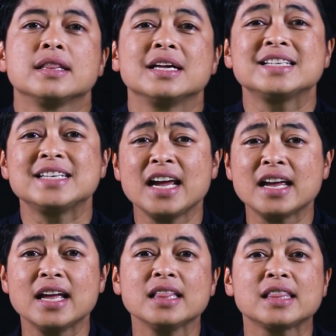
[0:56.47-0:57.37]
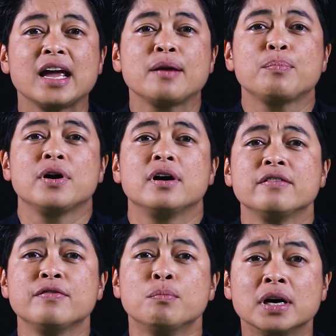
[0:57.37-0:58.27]
The second type
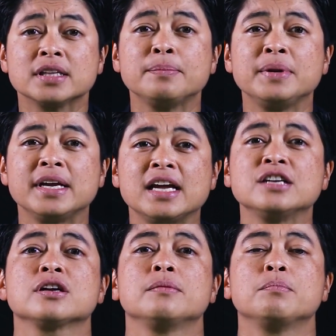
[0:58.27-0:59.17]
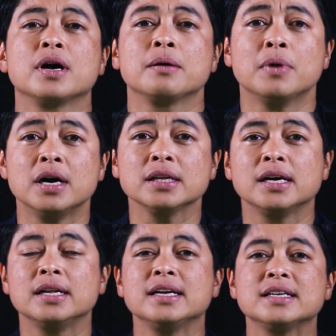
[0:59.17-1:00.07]
of multiplication bar
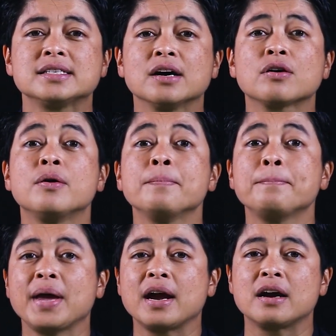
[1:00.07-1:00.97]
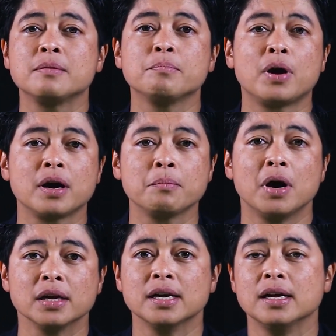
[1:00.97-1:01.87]
model is the compare bar
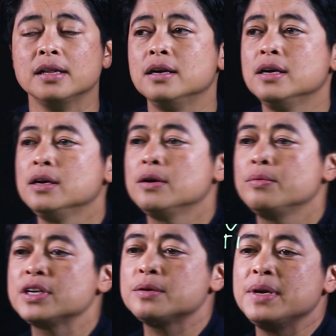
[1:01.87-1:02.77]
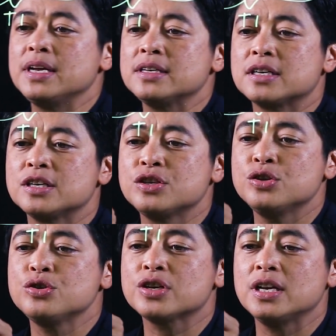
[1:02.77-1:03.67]
model, which means there's
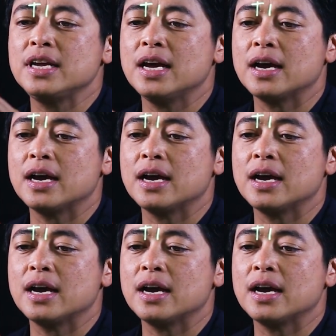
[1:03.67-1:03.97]
usually